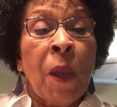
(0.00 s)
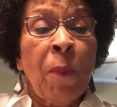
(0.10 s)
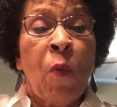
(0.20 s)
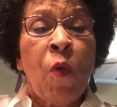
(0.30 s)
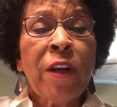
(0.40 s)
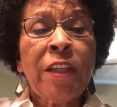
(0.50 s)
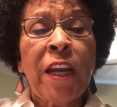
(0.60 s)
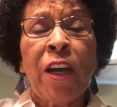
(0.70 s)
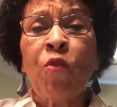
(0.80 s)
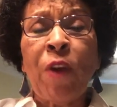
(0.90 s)
But one
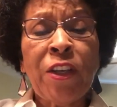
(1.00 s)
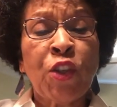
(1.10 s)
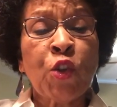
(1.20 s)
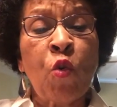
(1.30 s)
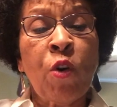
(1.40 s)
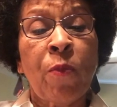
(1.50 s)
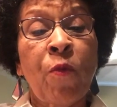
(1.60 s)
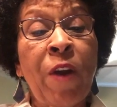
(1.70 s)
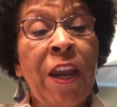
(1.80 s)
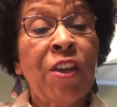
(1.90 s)
day a great
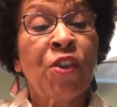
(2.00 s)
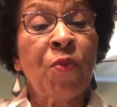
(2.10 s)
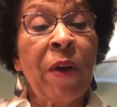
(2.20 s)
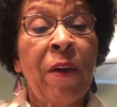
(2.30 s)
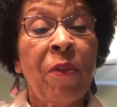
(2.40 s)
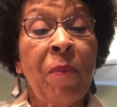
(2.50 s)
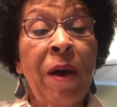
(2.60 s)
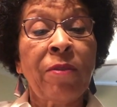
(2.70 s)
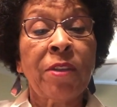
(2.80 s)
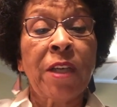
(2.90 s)
storm raged around the
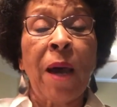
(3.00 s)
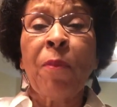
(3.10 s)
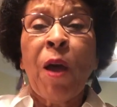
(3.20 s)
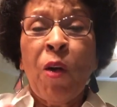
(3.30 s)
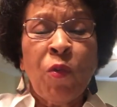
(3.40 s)
mountaintop.